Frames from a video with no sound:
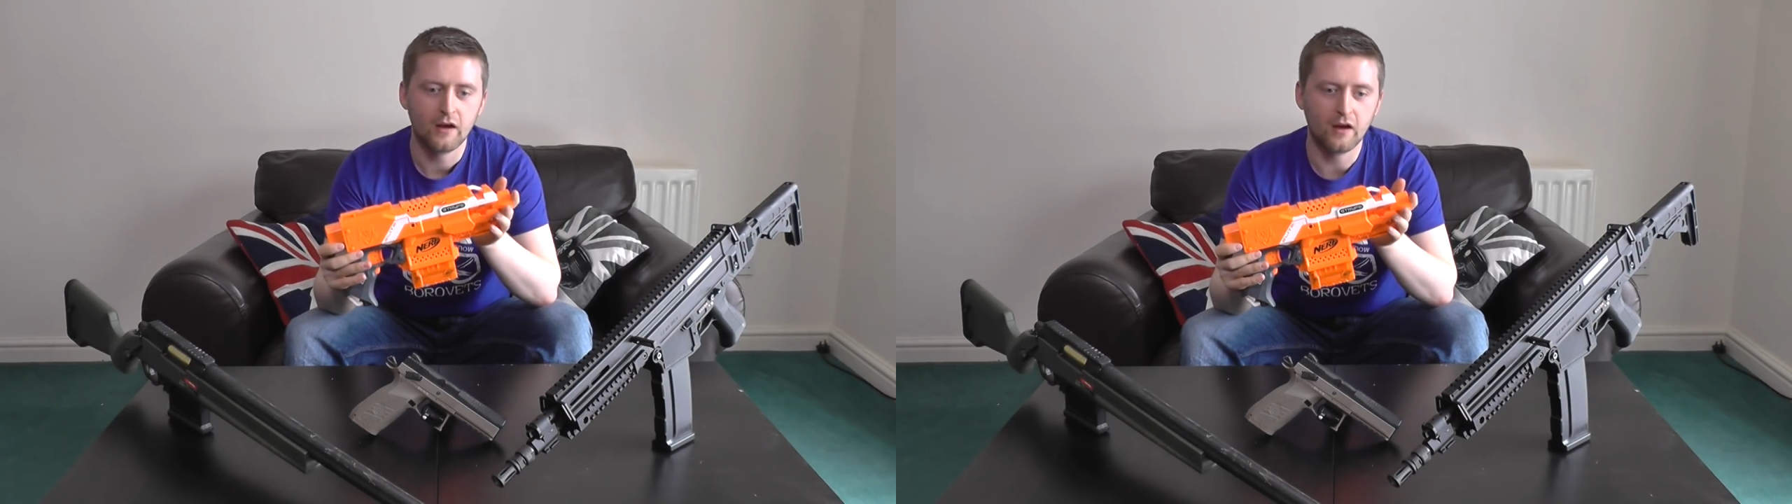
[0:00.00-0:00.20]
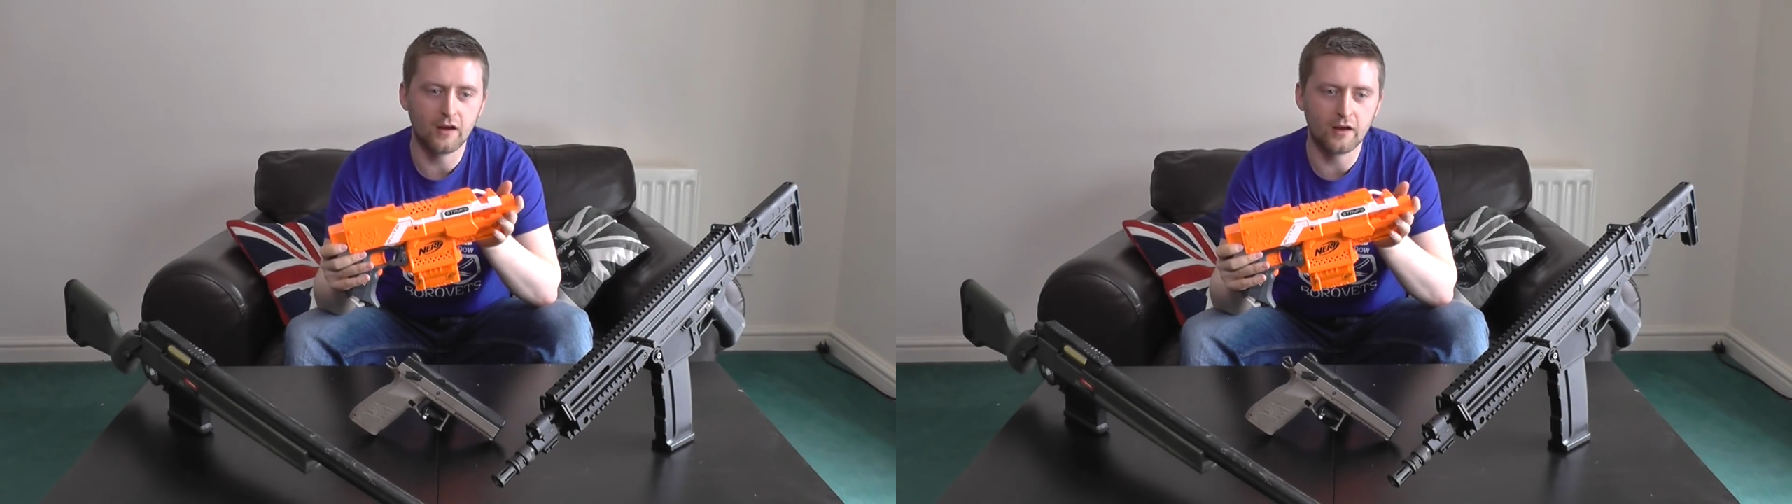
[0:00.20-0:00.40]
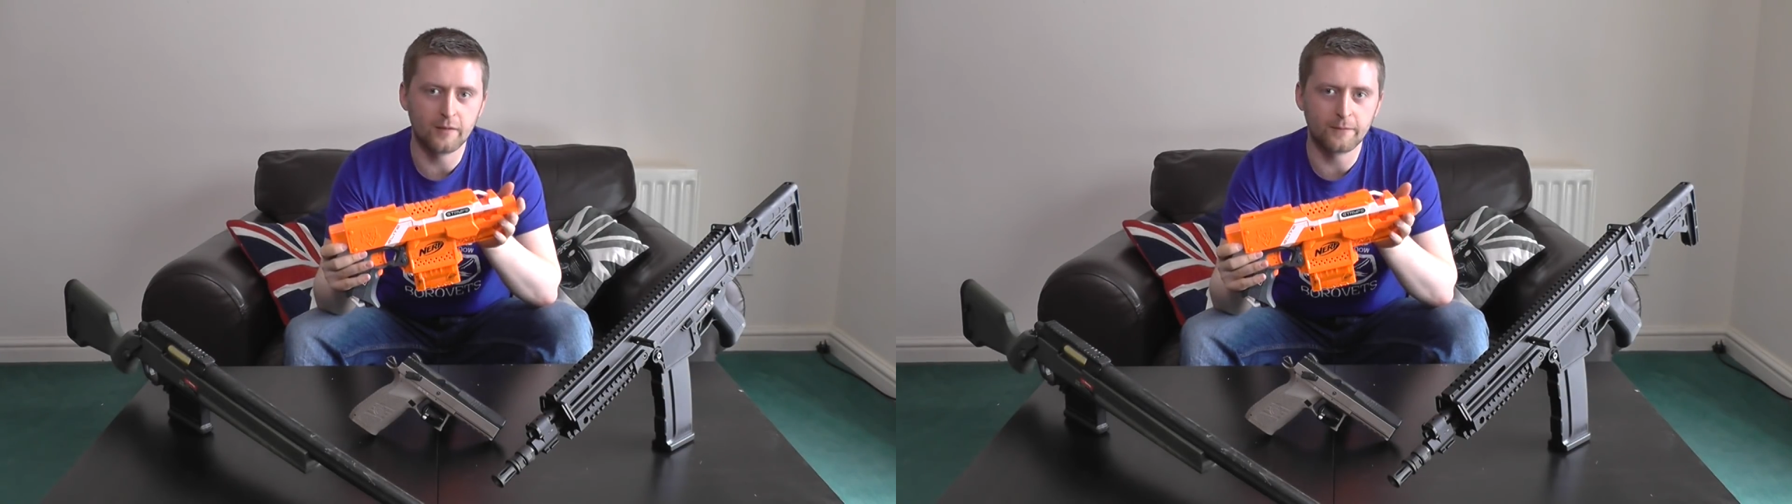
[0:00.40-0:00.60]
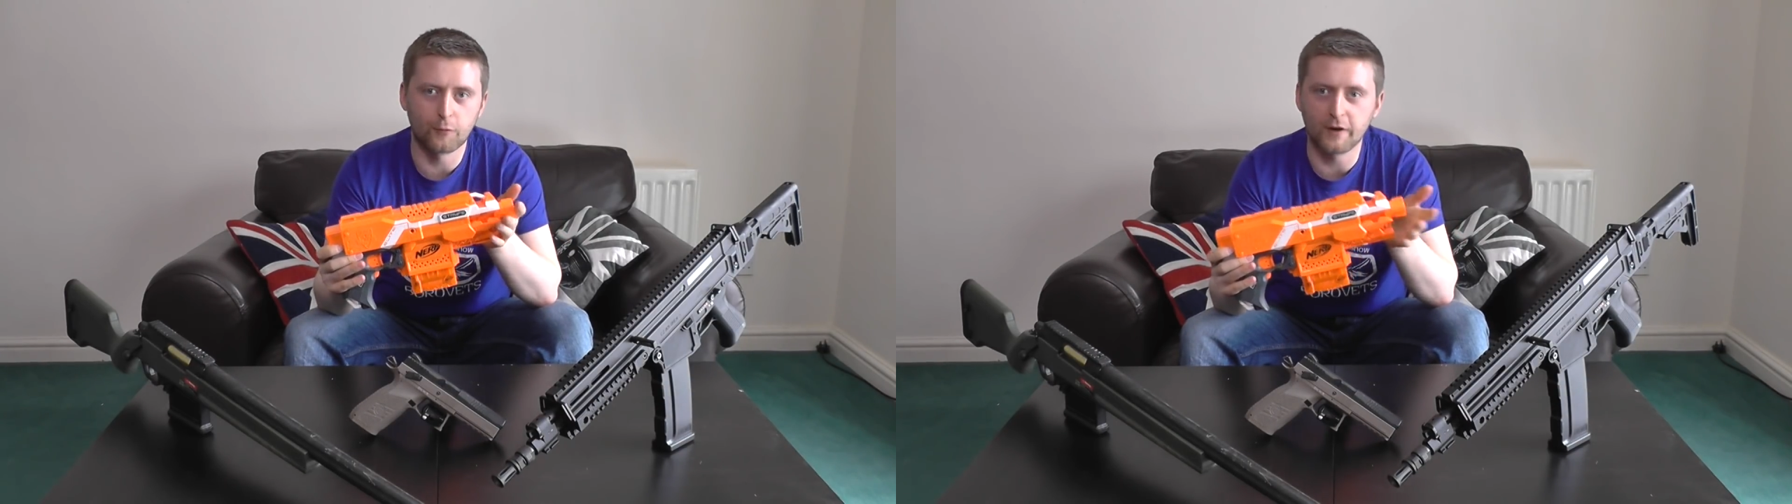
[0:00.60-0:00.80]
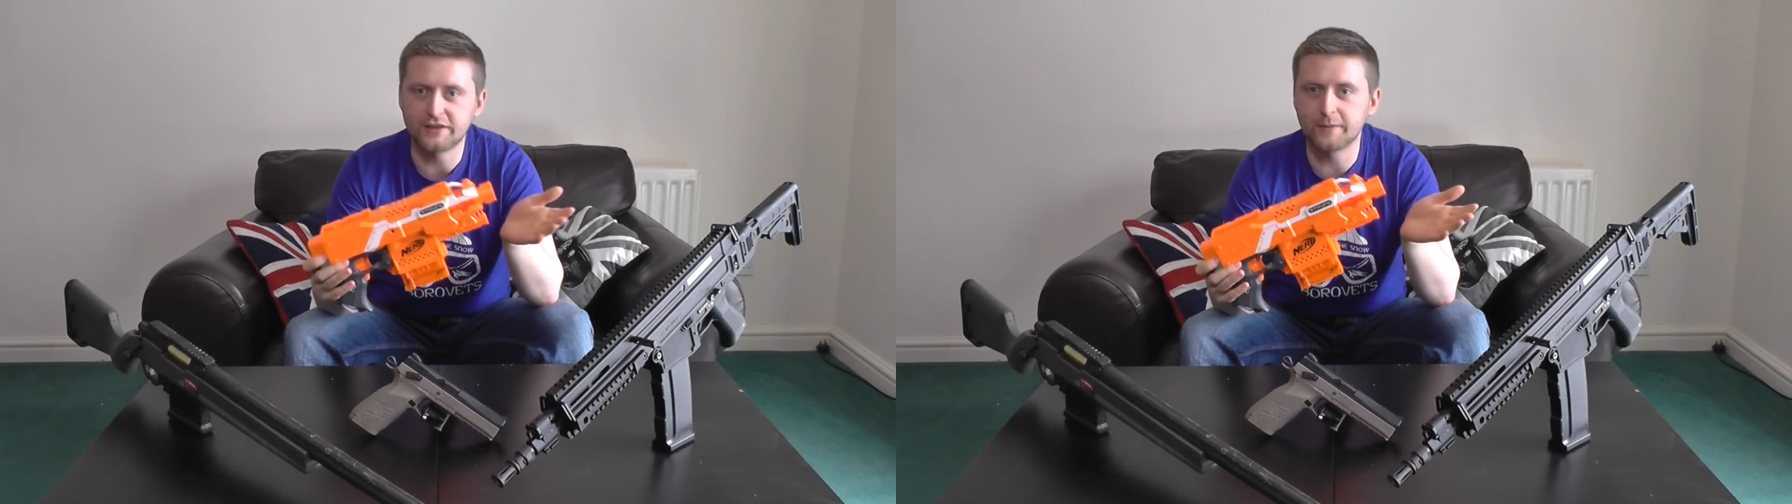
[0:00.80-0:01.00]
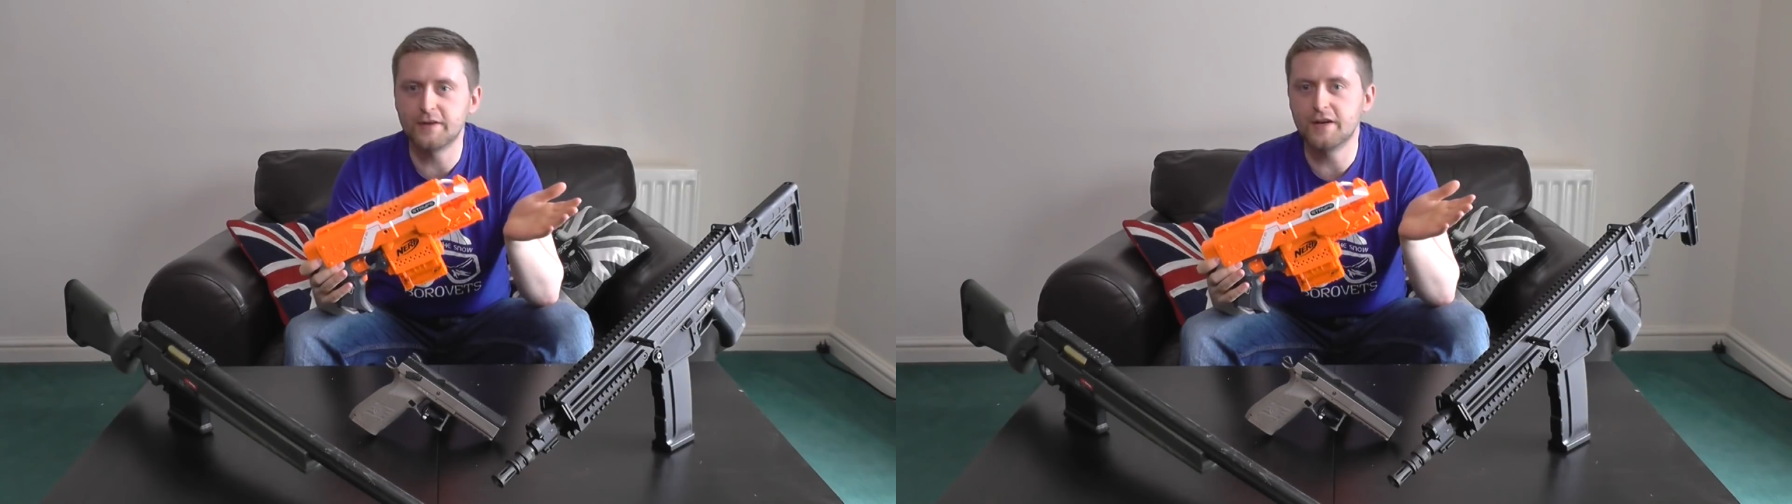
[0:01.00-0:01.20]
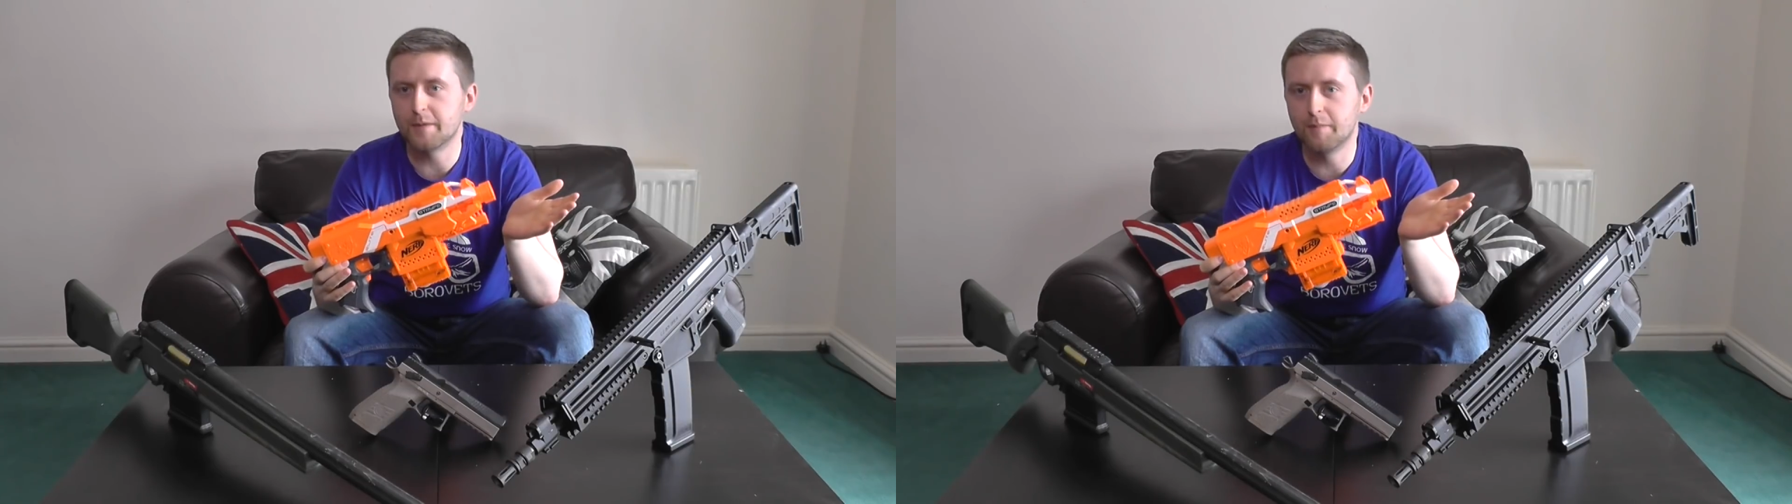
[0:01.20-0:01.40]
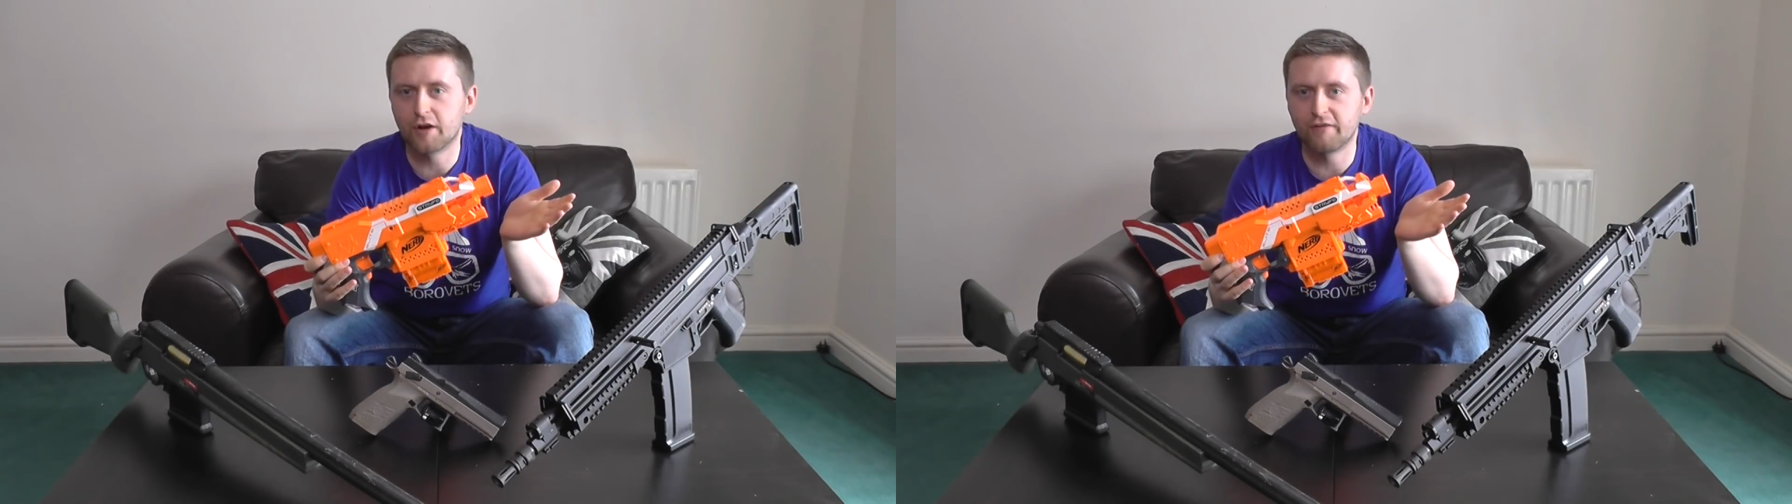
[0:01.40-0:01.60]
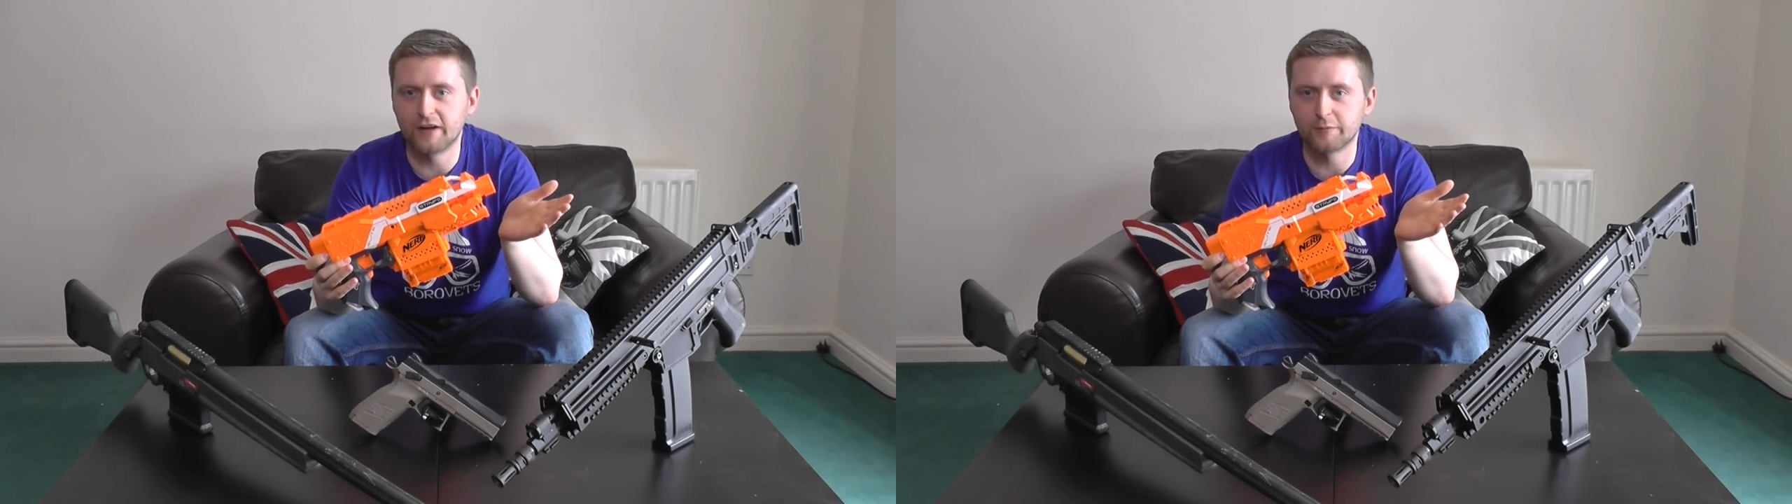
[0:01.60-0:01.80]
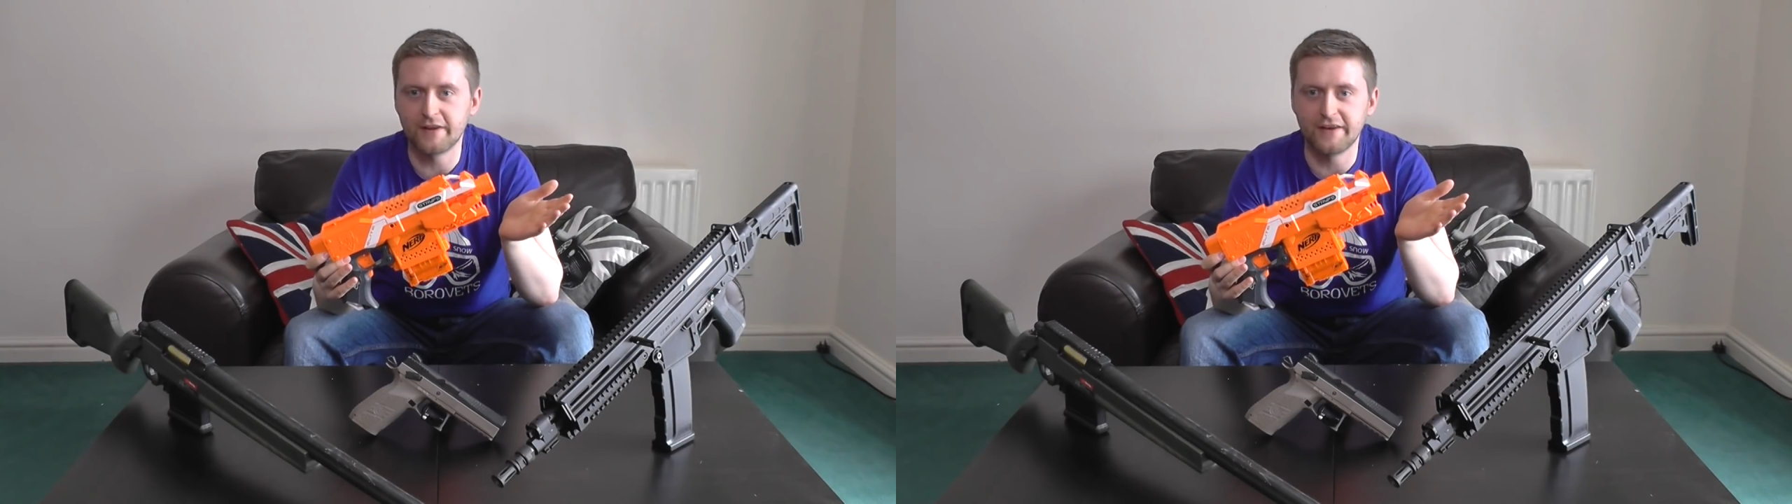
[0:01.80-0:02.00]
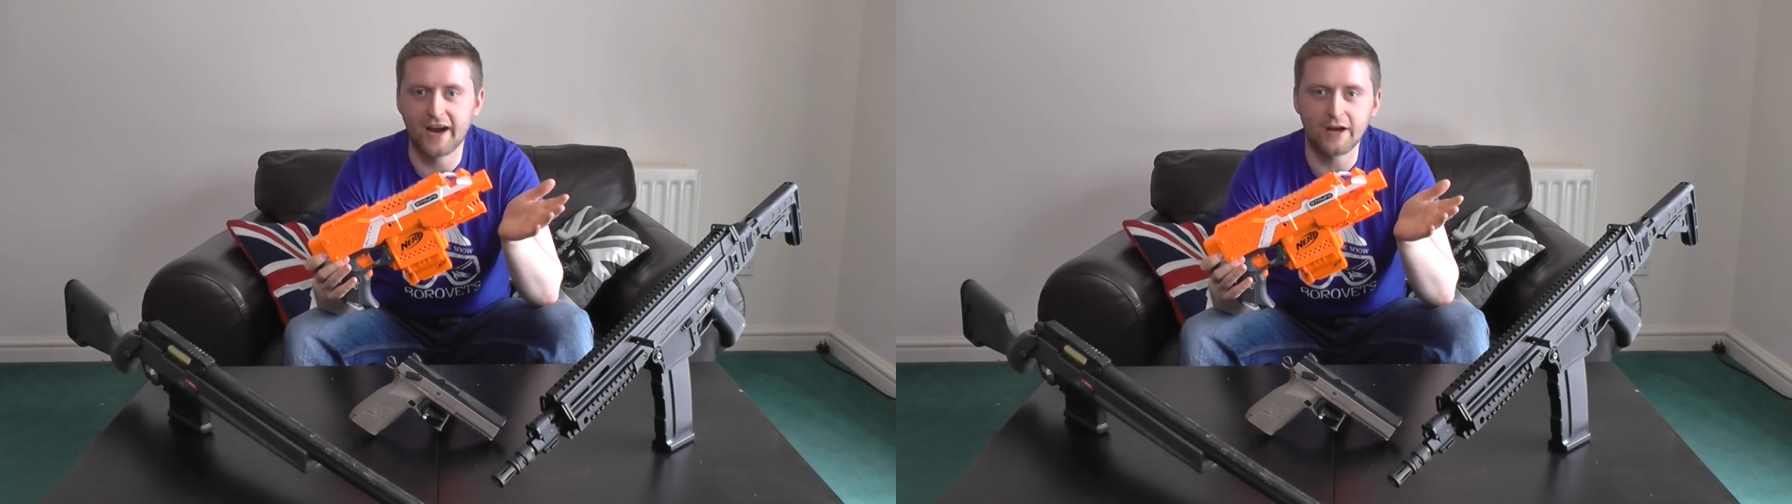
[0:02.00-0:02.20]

For one, it's something you can muck around with in your